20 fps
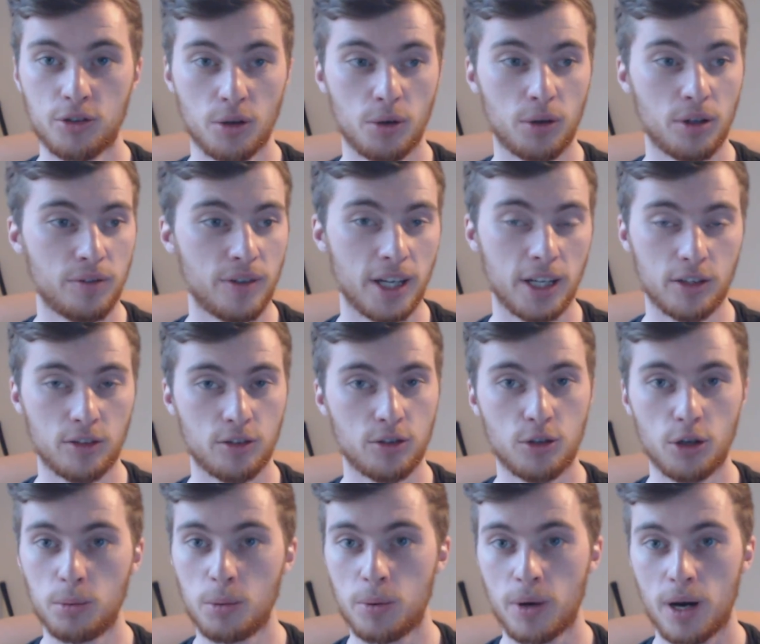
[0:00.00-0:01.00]
Sony Vegas,
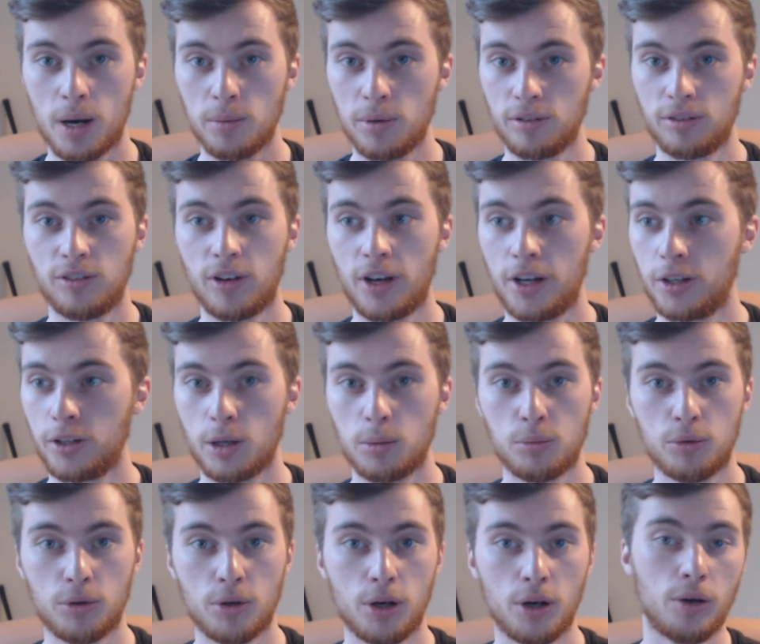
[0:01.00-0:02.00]
Adobe Premiere, Final
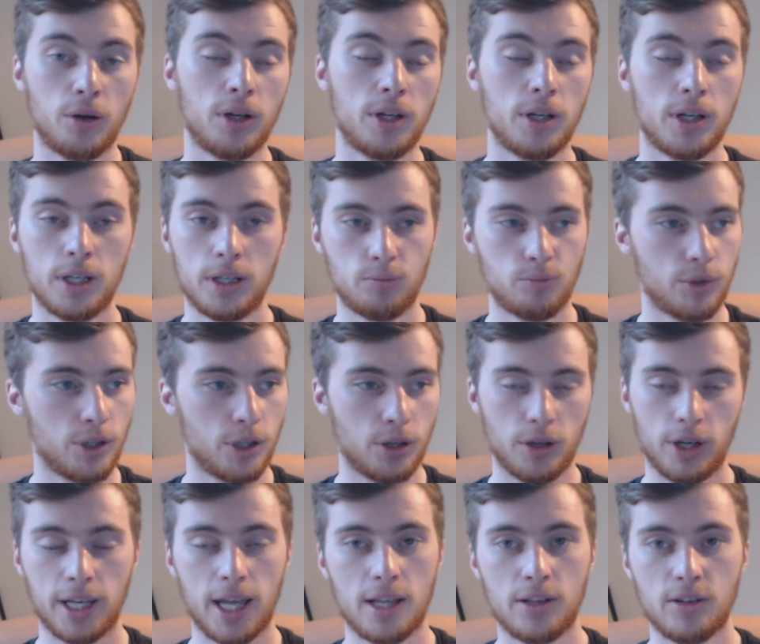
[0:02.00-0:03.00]
Cut Pro,
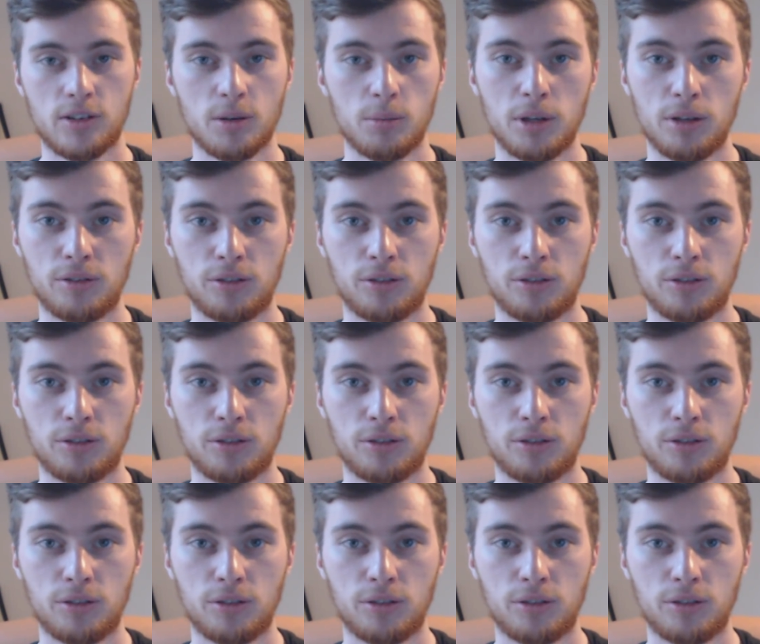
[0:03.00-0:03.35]
again some